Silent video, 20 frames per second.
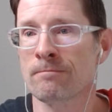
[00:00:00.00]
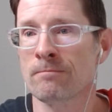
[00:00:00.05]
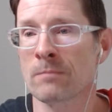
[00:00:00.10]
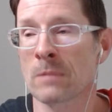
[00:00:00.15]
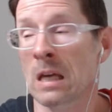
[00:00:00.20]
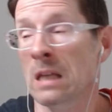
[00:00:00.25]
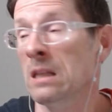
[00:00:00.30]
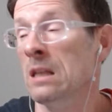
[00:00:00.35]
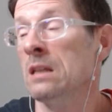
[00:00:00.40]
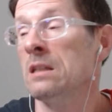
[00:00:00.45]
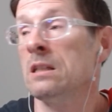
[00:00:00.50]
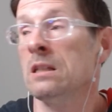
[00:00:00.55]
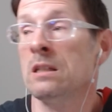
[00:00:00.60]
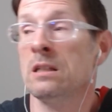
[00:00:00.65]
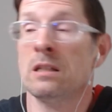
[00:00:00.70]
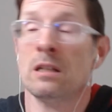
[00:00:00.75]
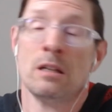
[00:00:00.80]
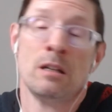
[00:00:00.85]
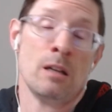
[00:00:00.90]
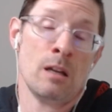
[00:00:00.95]
And this
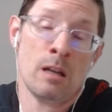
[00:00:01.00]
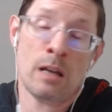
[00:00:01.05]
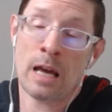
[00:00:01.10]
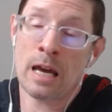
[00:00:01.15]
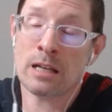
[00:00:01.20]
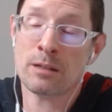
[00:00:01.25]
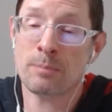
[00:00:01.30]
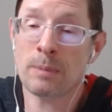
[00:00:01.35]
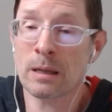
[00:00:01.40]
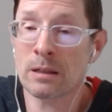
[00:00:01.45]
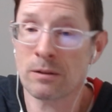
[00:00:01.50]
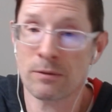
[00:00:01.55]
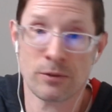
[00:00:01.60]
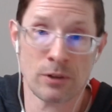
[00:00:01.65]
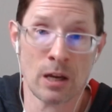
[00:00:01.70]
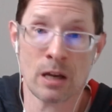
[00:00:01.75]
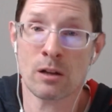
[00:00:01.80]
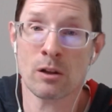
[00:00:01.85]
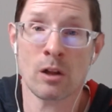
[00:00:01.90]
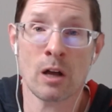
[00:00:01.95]
is an aspect of
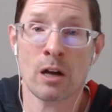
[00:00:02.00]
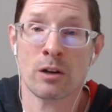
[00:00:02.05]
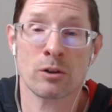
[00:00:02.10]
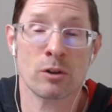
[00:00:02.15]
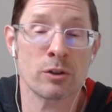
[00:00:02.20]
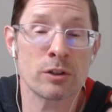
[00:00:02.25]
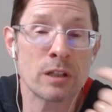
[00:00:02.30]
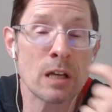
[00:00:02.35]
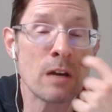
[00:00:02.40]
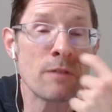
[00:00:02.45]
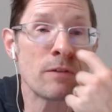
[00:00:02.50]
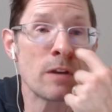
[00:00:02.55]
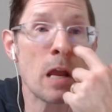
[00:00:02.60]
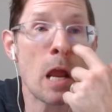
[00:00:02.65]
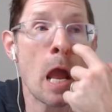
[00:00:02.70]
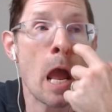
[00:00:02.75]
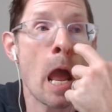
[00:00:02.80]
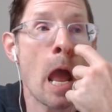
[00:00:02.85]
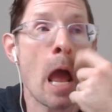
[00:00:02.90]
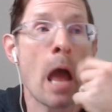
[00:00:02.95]
psychological safety.
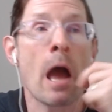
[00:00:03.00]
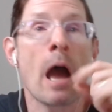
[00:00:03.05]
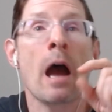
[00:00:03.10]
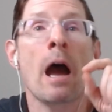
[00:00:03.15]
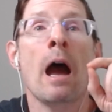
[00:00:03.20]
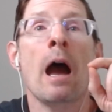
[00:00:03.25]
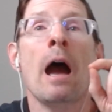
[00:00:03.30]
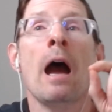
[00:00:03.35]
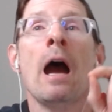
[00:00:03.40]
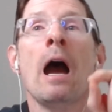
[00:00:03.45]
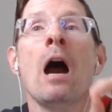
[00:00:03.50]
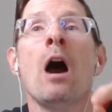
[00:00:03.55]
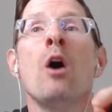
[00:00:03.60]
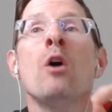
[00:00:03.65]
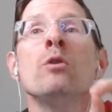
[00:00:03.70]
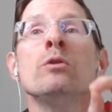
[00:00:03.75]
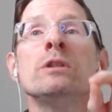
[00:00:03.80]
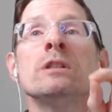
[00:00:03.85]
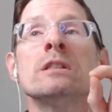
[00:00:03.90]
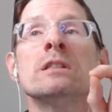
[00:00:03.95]

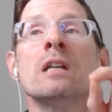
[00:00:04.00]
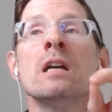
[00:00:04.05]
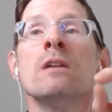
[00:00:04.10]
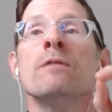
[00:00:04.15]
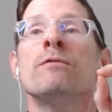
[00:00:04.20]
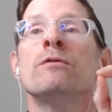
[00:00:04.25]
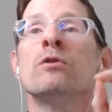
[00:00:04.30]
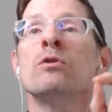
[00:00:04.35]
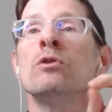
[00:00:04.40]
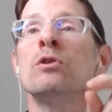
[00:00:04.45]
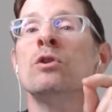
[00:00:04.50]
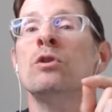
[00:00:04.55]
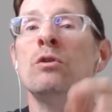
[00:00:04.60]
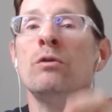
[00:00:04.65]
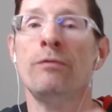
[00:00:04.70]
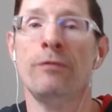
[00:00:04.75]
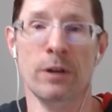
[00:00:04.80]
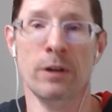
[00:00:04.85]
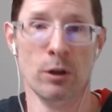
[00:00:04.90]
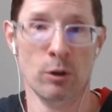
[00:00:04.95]
How safe do you
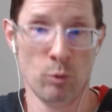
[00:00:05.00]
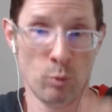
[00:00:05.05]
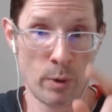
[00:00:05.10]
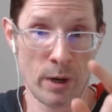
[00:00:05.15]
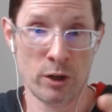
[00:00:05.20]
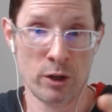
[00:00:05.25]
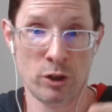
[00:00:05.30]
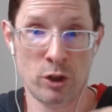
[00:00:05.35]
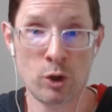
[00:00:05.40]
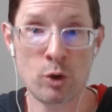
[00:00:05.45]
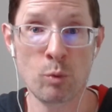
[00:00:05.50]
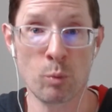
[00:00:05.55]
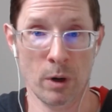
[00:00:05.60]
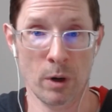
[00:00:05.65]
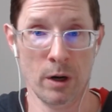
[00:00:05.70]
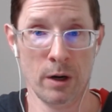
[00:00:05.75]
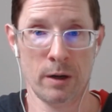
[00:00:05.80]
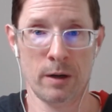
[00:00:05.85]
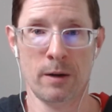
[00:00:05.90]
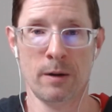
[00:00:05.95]
feel where you
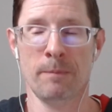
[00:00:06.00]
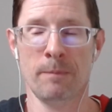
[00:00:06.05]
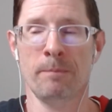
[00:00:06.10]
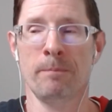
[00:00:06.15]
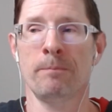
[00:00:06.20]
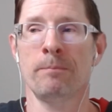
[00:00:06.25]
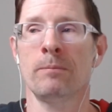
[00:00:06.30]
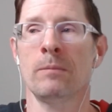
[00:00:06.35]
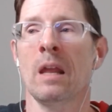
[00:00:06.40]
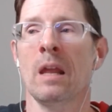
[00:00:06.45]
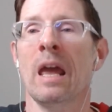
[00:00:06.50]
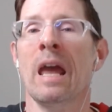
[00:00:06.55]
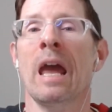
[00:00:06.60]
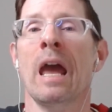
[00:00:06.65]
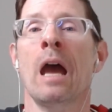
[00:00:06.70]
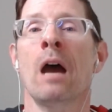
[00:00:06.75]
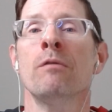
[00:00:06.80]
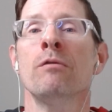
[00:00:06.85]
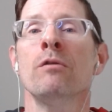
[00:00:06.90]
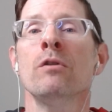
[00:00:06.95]
work?
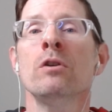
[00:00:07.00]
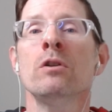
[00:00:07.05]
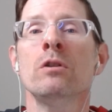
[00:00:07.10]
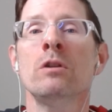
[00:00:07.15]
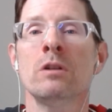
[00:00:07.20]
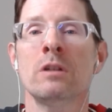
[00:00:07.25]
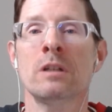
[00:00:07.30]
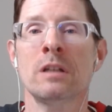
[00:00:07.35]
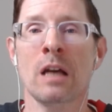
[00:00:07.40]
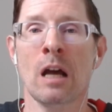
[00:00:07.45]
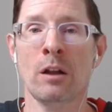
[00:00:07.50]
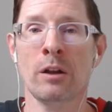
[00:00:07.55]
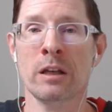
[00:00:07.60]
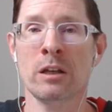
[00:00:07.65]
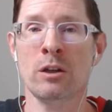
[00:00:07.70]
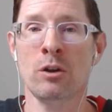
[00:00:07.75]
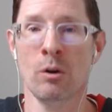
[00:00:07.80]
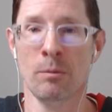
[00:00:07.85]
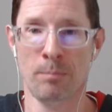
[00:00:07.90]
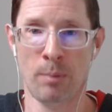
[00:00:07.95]
Ever telling
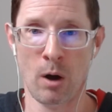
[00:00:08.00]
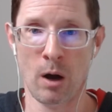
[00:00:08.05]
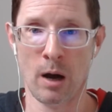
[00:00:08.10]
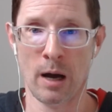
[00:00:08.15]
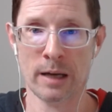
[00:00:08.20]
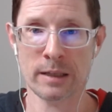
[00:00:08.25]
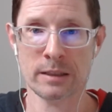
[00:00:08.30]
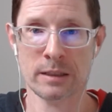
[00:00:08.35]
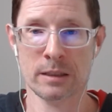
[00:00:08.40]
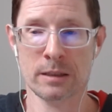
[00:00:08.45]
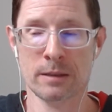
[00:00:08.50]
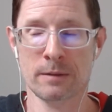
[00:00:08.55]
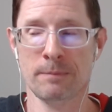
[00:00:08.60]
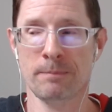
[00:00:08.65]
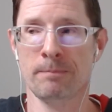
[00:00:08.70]
your boss,